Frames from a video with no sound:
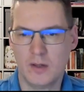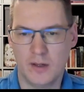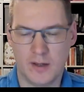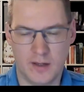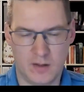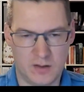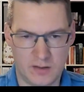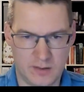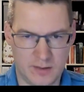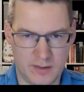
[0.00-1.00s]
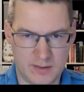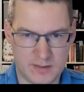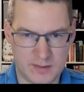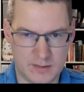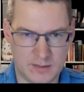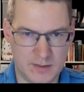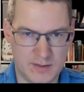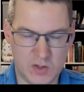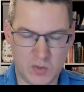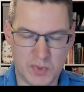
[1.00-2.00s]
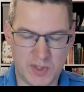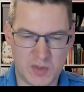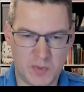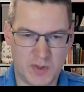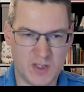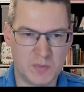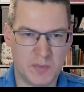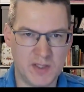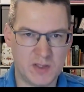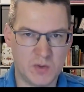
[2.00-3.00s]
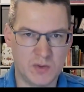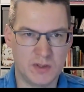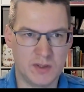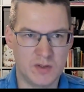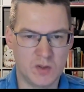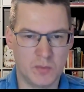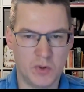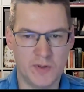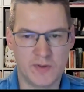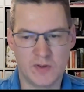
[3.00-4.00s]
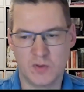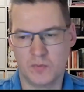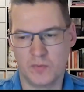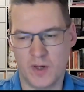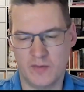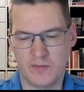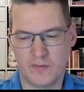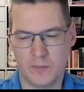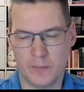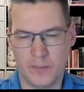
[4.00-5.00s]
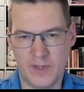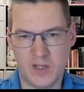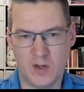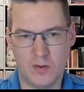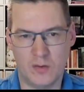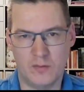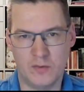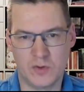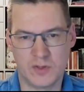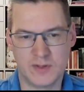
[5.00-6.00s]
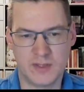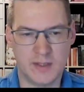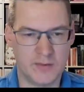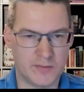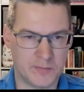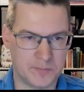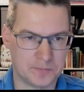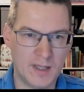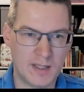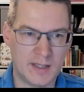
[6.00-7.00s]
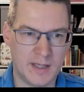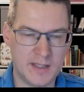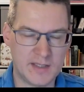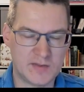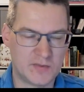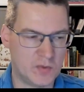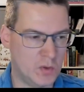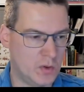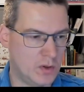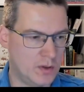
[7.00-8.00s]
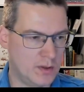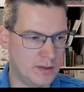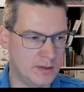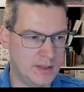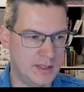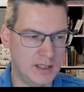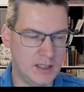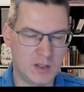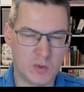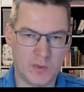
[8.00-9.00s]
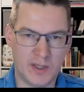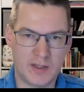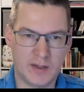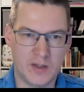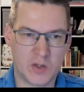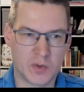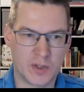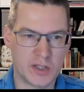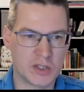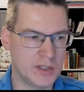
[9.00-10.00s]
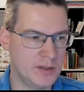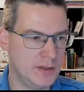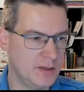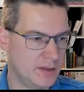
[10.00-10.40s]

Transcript: And it's easy to build experience based using these components you have built using CRF. That's for the quick introduction.